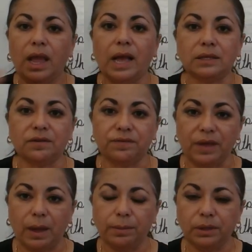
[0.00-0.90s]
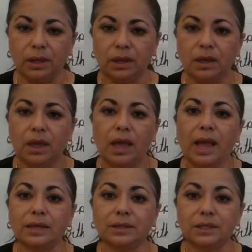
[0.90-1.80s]
as a family,
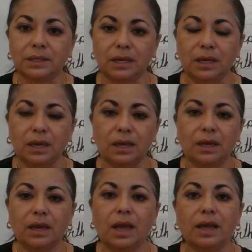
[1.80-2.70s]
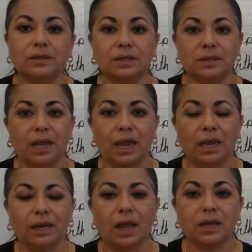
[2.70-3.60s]
as a city, as a
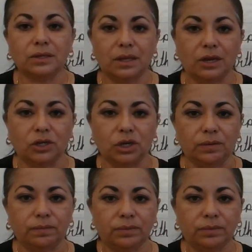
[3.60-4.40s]
state, as a nation.